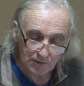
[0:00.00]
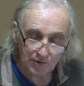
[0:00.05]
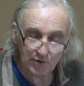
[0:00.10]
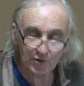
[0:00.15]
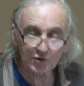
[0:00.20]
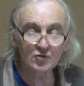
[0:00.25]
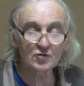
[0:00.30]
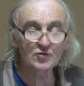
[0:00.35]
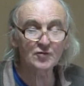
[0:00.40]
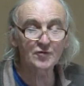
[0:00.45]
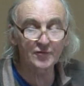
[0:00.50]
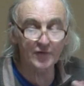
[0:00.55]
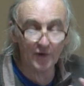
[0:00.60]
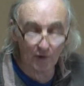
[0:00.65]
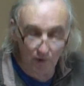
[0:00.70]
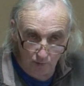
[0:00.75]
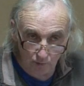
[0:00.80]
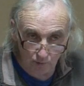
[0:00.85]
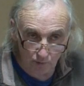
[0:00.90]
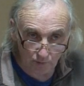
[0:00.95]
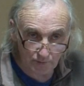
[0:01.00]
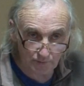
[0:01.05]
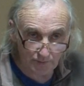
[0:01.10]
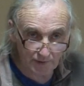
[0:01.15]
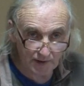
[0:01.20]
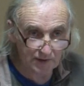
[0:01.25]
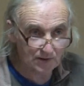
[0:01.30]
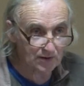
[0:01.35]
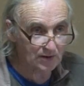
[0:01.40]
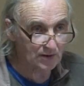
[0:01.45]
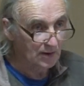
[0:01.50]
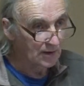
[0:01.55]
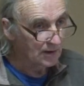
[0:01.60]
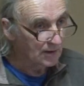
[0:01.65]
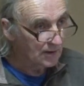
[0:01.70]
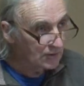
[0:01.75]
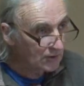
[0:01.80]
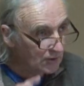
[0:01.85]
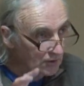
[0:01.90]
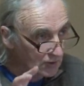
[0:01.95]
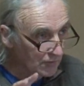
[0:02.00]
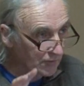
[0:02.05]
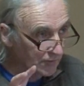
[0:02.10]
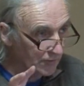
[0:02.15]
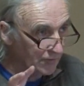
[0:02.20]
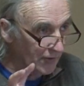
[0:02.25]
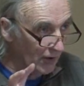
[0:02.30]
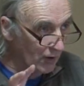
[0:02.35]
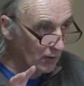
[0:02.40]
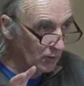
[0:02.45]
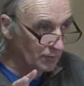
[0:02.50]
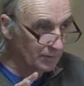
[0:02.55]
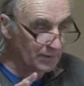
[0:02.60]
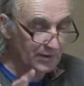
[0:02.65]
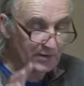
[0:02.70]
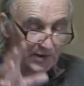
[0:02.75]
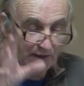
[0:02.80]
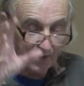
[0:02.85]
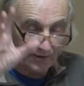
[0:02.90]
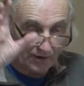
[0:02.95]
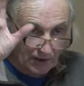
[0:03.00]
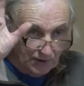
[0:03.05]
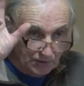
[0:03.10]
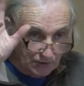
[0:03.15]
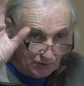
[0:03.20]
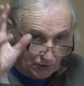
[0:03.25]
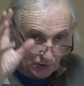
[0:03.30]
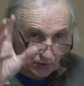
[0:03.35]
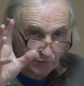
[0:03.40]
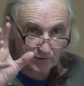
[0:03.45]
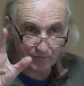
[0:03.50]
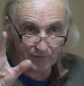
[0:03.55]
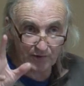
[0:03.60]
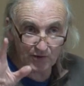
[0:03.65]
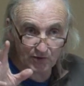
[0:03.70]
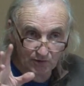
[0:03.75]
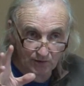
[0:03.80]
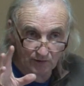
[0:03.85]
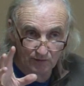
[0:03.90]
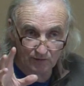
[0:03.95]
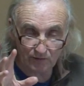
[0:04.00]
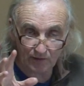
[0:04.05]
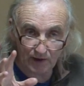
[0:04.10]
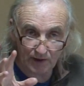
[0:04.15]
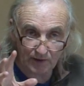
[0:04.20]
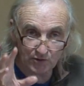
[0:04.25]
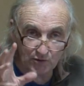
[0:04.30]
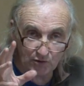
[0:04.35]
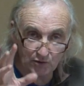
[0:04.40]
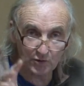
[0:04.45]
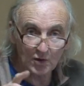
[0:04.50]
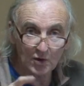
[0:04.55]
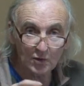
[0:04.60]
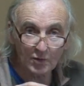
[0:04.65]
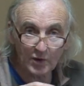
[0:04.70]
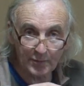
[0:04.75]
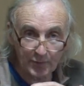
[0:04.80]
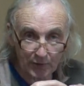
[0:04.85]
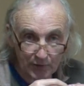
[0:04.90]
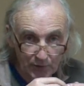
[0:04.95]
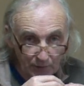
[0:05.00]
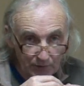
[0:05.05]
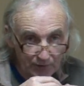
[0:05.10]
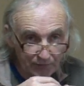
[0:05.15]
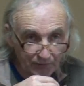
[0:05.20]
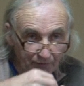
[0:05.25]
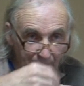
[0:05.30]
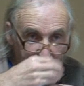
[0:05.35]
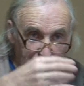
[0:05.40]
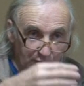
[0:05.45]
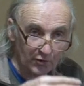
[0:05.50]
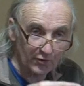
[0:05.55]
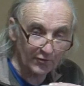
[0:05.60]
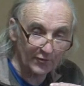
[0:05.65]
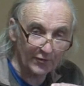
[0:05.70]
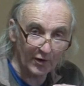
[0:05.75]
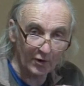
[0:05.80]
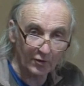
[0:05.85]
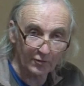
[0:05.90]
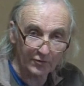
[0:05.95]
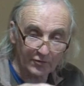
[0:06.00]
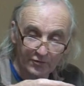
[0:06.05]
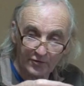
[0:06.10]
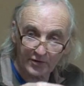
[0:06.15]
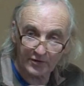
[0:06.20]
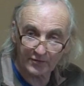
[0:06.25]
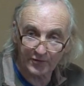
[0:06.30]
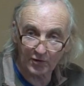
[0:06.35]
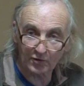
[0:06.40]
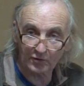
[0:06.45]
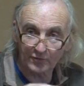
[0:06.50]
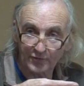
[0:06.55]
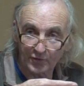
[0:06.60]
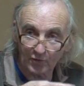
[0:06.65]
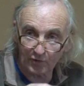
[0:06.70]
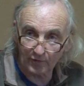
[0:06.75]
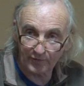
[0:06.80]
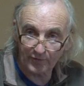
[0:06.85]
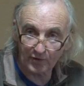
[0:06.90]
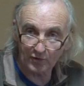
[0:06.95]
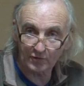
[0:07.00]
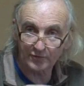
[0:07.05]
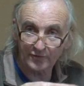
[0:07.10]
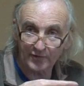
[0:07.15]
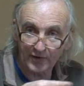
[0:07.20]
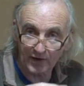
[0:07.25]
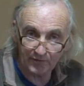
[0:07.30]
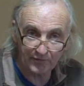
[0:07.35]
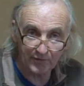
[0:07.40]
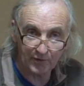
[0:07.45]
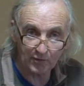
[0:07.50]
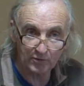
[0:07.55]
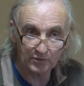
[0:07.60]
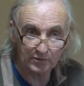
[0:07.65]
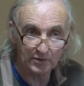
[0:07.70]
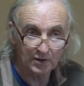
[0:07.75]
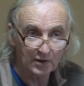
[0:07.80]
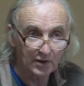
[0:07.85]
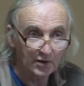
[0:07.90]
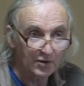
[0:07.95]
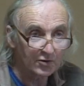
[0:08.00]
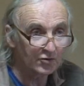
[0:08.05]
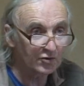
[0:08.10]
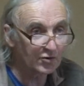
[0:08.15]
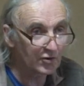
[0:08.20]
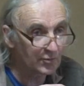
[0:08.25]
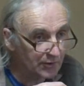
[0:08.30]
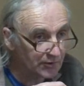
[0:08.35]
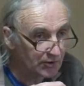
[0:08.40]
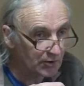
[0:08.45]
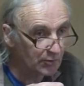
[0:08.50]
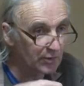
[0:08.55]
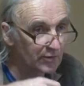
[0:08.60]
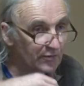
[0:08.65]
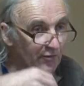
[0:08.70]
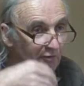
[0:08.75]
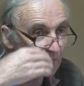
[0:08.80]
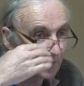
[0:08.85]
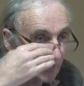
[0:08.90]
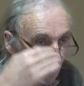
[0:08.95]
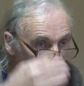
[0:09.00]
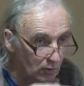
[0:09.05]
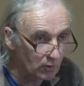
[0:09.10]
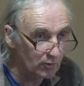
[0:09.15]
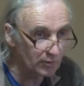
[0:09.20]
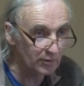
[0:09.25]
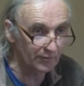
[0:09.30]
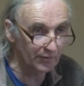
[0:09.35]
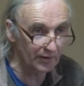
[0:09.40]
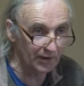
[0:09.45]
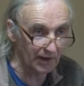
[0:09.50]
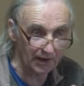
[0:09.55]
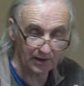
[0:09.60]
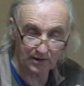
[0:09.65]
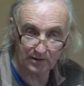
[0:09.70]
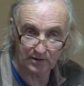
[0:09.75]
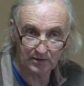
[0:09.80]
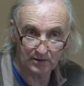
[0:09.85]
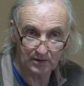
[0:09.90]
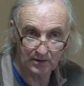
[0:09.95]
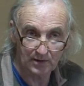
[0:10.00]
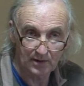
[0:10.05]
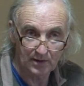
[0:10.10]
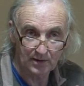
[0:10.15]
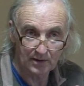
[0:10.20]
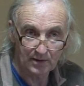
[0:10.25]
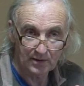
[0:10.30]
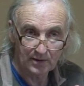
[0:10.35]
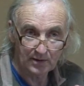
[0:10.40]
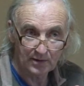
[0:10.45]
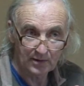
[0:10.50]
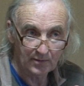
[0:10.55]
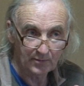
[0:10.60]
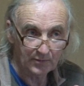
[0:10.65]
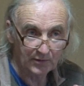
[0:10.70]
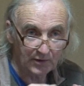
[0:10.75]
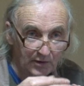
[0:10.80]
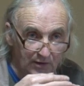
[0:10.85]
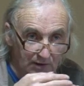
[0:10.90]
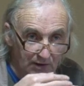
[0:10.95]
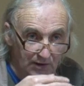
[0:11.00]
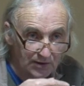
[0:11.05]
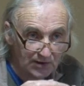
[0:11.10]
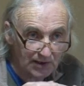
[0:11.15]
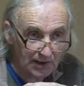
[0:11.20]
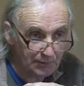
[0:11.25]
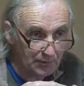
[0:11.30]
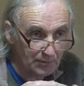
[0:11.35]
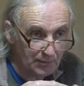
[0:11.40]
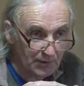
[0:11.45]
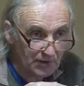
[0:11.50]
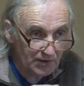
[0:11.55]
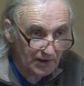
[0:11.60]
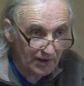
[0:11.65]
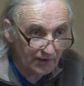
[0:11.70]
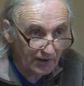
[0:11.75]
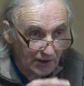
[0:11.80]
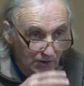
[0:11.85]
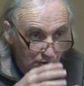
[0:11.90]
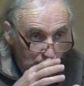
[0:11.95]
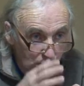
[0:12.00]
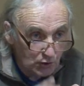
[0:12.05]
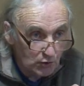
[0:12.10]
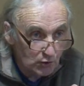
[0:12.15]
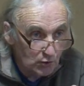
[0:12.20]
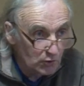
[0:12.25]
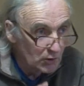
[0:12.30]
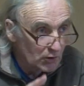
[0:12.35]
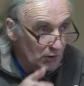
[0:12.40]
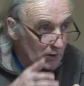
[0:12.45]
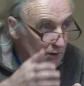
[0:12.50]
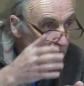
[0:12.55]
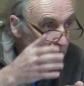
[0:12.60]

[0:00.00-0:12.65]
Twofold means twofold means there are two divisions, right? Two we put the word twofold, threefold, fourfold, fivefold. You can put the word fold on the end. Con- conception means there are two